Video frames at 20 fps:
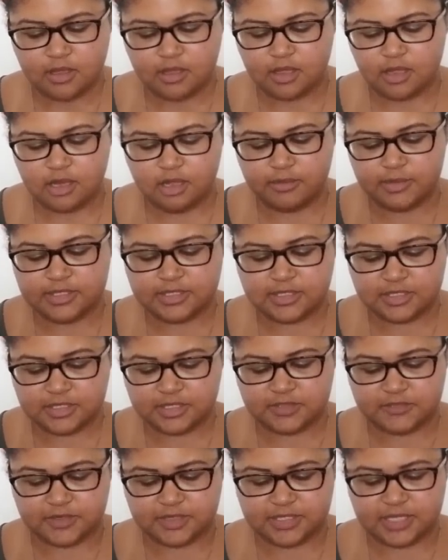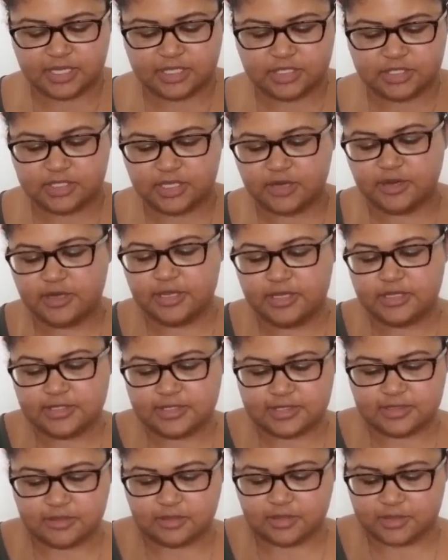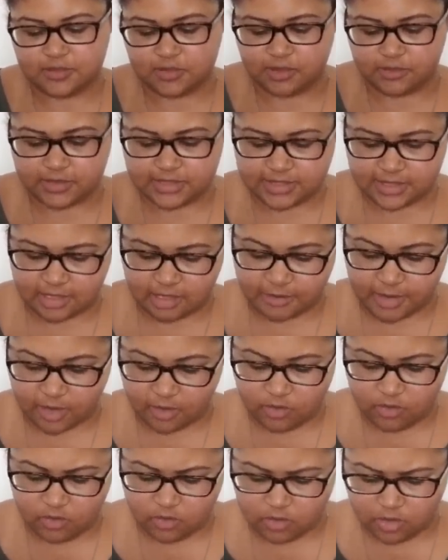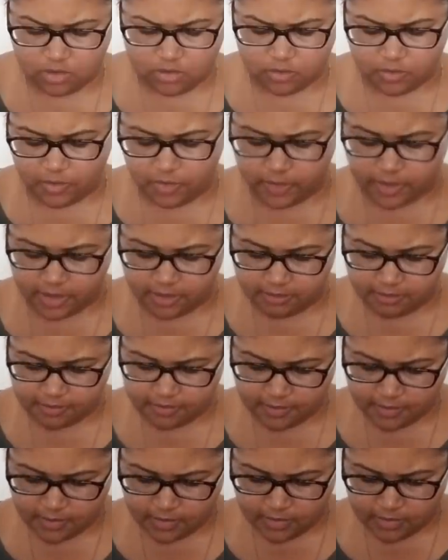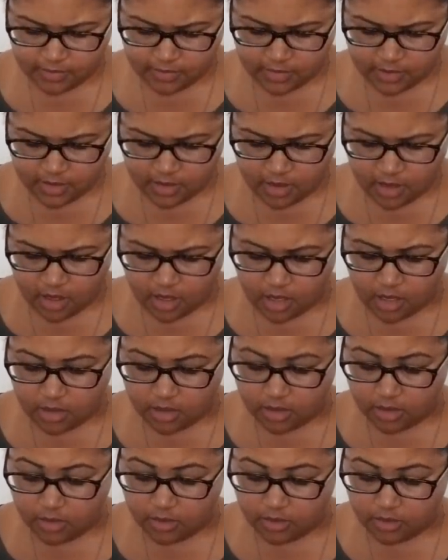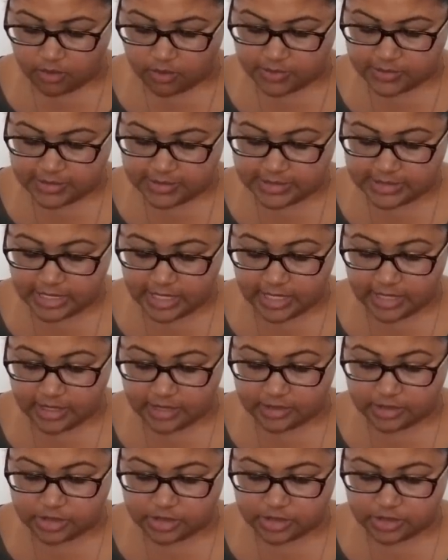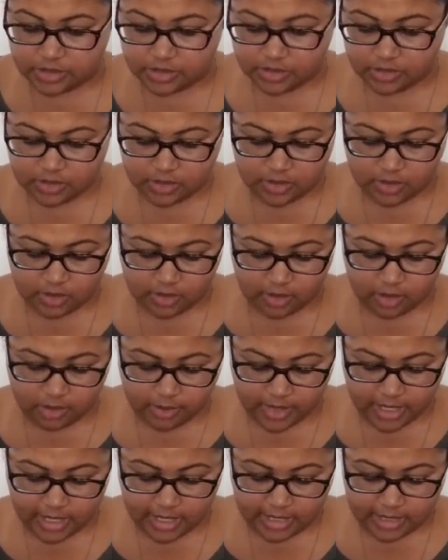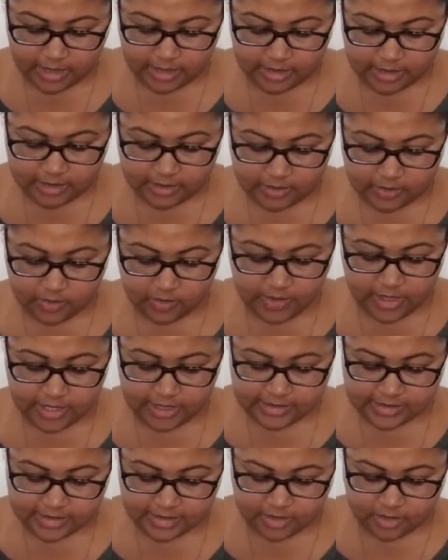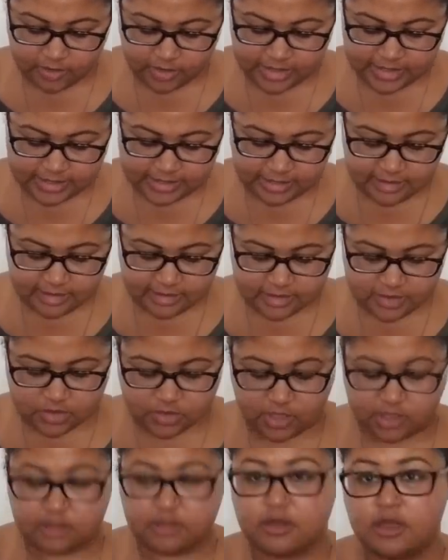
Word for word: Any messages for Sagittarius? Oh, this really wants to come out. Oh, oh boy. Oh, Sag. Oh my. Oh, that is a crazy looking strength